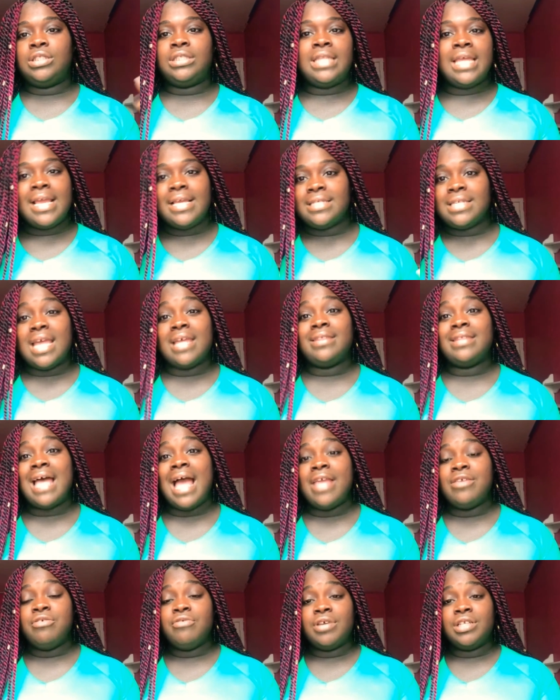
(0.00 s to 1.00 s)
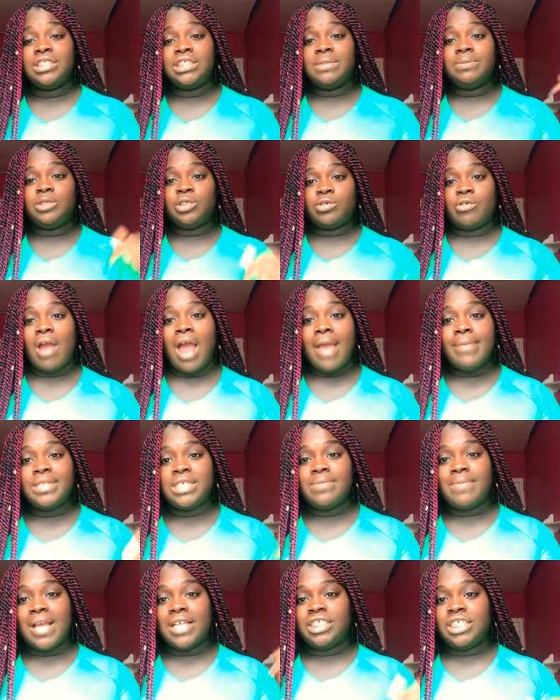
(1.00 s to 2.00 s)
things like that you can subscribe
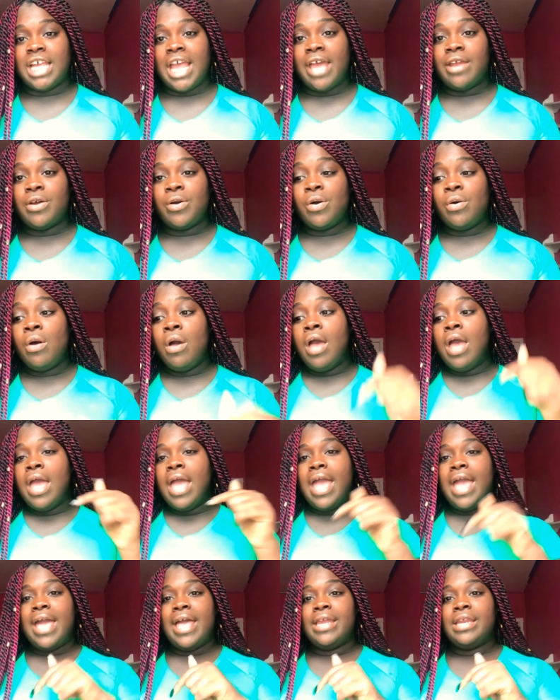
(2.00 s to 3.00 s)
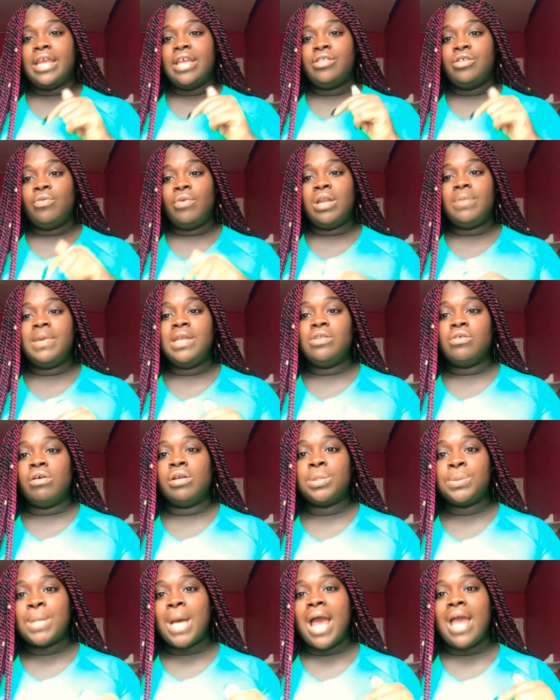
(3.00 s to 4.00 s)
to my channel and if you want to be
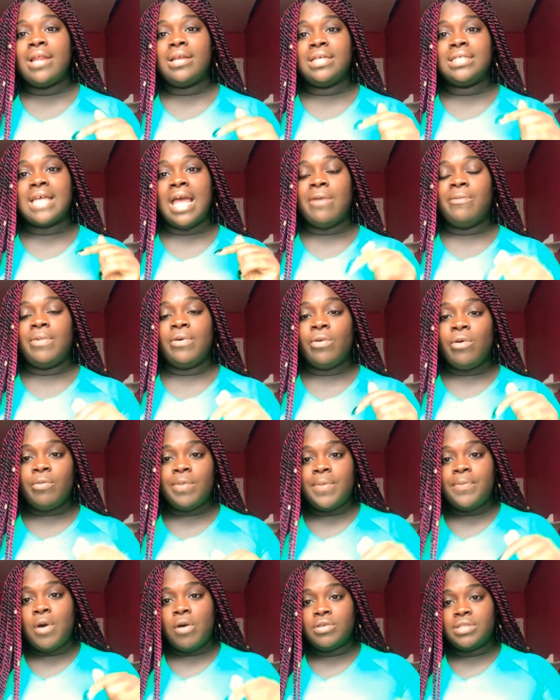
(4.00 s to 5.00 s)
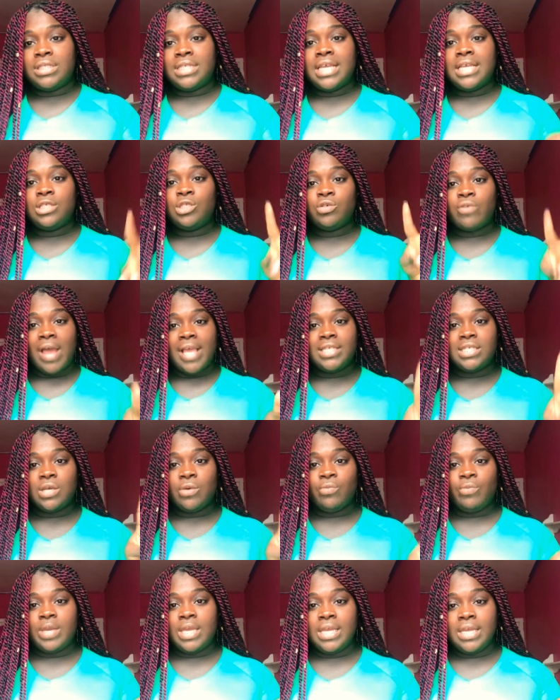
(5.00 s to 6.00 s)
notified because I will be posting twice
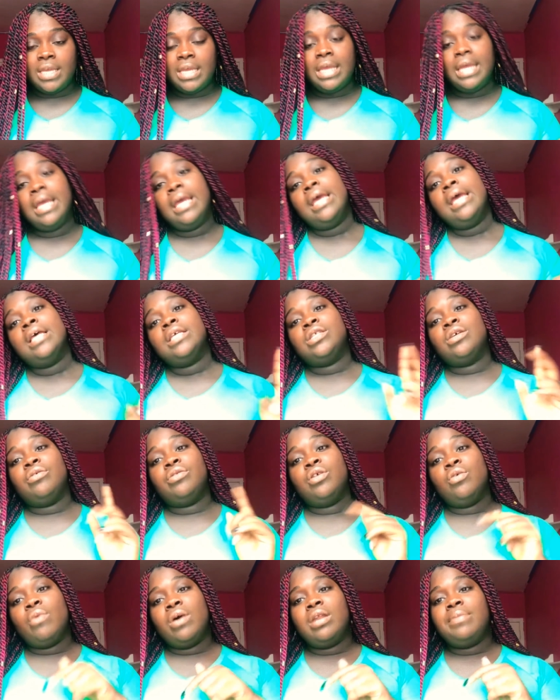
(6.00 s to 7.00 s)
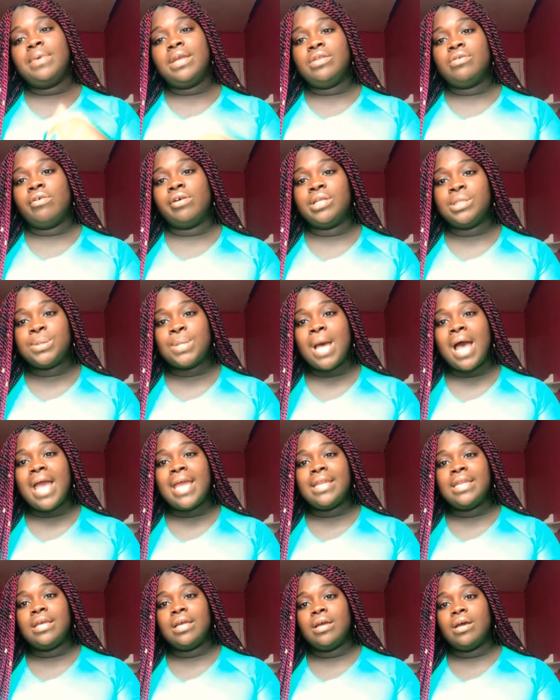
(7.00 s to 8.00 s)
a week so if you want to be
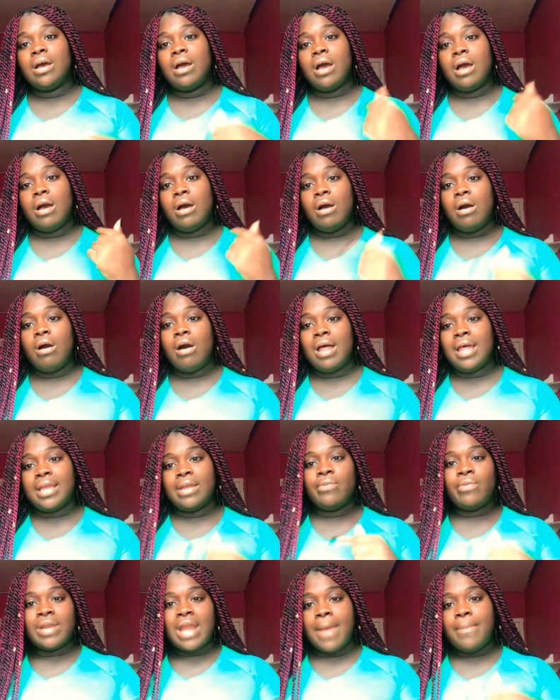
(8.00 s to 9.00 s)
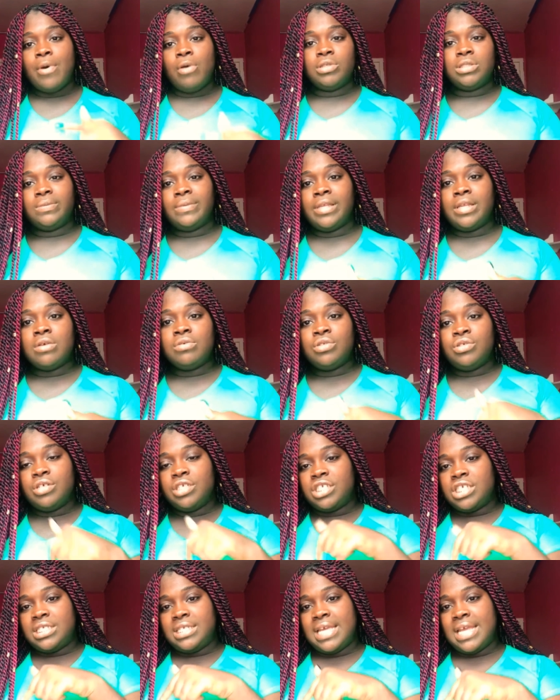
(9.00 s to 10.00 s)
notified like when I post videos you
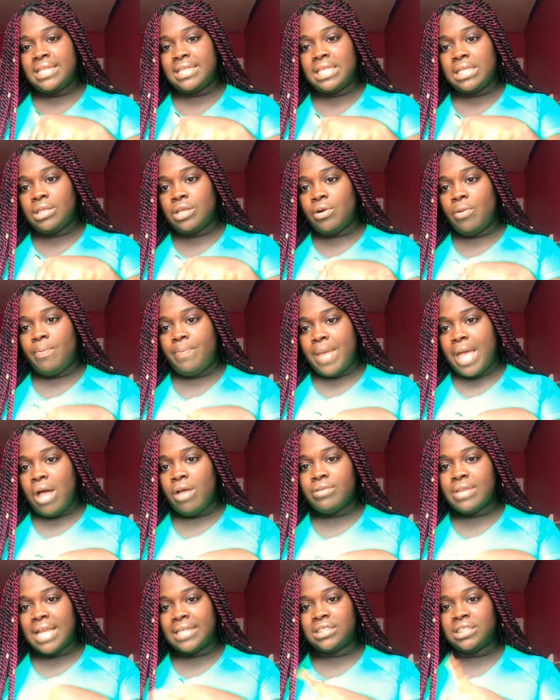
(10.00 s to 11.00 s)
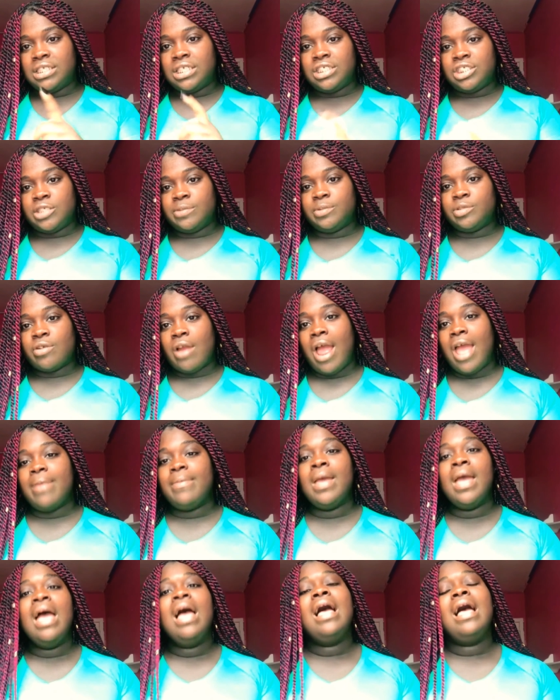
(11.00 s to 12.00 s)
can just hit the little bell next to the
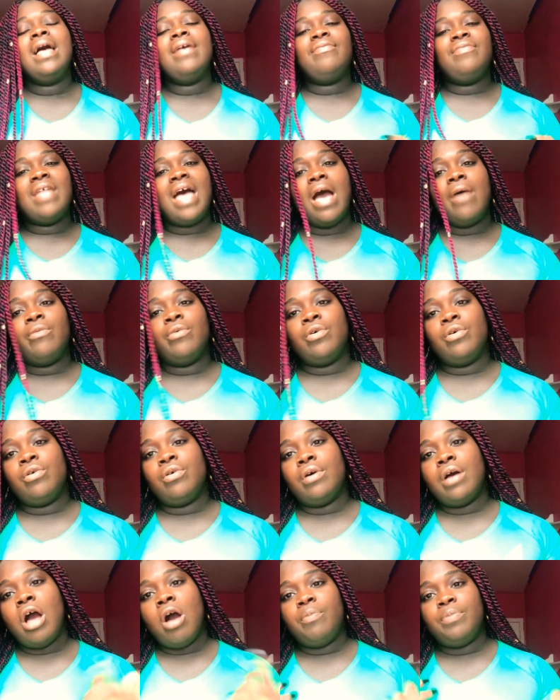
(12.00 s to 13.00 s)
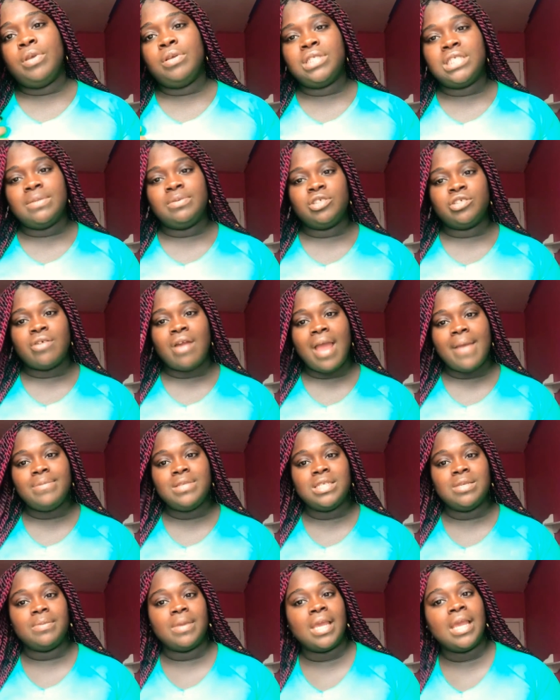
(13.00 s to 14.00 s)
subscribe and that will help you subscribe
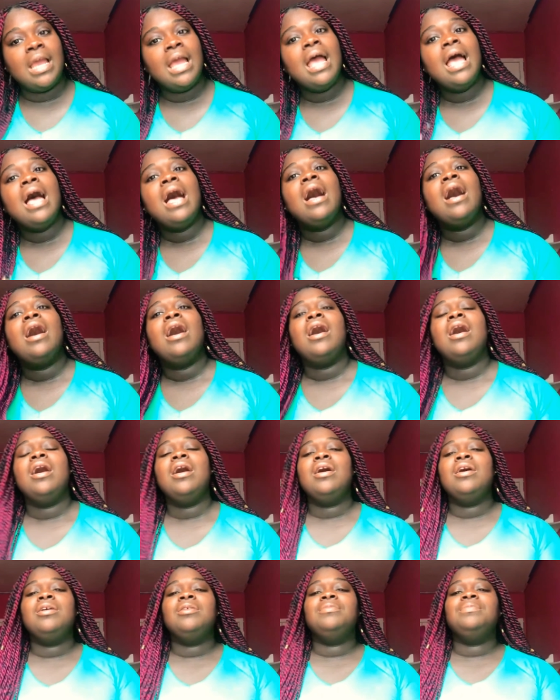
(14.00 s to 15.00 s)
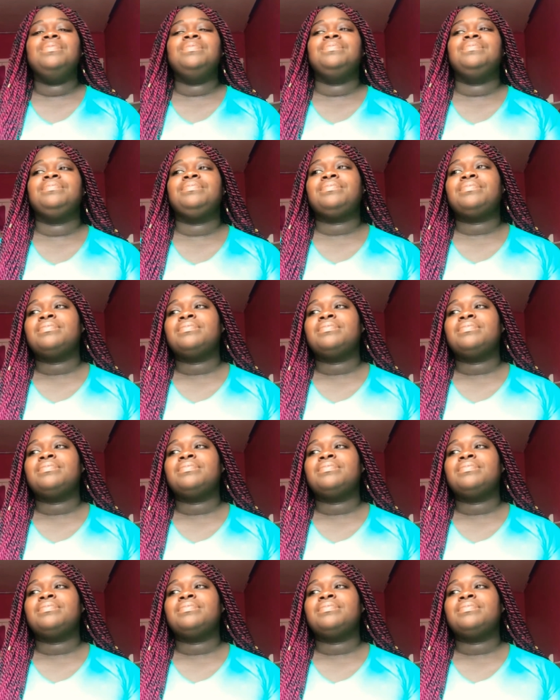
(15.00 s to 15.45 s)
to me um